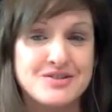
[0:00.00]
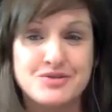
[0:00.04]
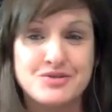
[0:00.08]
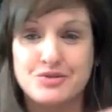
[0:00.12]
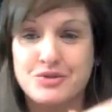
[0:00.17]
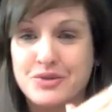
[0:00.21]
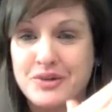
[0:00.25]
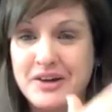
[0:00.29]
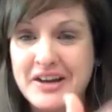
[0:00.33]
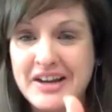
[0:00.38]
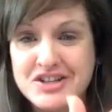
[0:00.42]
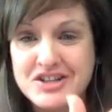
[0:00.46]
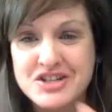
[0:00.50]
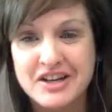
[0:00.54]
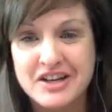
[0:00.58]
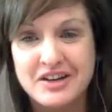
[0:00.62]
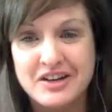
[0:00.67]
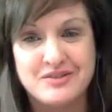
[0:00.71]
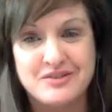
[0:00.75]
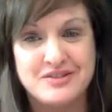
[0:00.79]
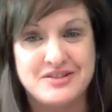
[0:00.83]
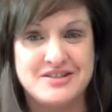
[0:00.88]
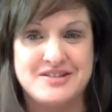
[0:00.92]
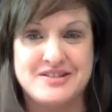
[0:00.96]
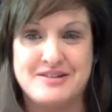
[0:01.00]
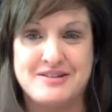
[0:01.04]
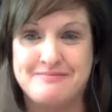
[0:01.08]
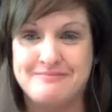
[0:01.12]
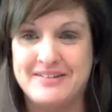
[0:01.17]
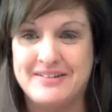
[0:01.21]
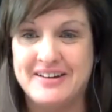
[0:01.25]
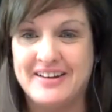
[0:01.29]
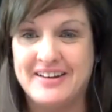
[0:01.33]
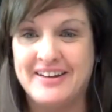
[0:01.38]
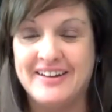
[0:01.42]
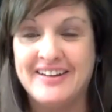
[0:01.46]
reach out to
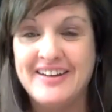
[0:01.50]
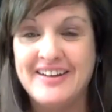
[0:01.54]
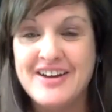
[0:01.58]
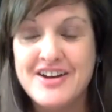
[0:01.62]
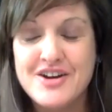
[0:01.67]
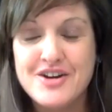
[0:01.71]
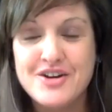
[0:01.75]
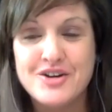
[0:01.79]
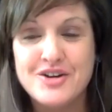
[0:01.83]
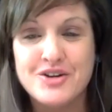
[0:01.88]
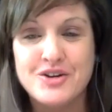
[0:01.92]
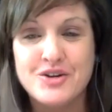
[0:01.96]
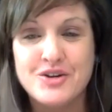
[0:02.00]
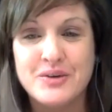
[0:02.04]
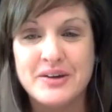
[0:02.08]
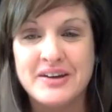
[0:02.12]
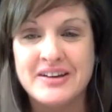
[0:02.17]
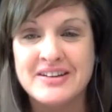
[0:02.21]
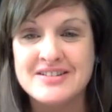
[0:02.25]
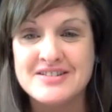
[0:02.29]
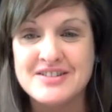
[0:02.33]
somebody who is